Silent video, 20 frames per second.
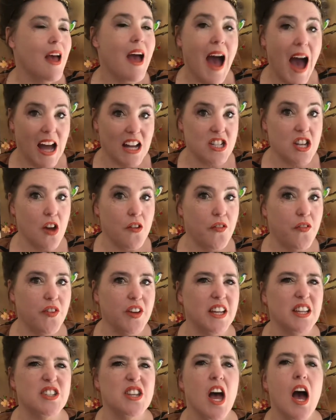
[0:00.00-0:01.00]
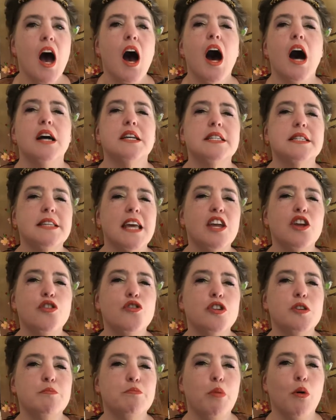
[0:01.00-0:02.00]
At her feet, her
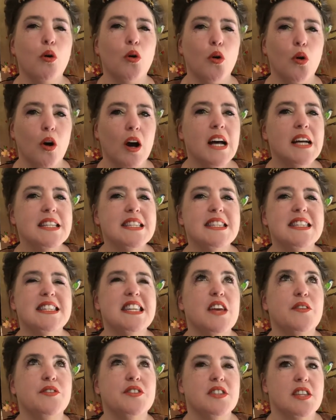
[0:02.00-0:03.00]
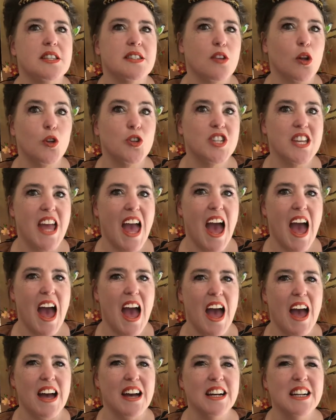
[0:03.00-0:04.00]
sacred boar sniffs the salty air.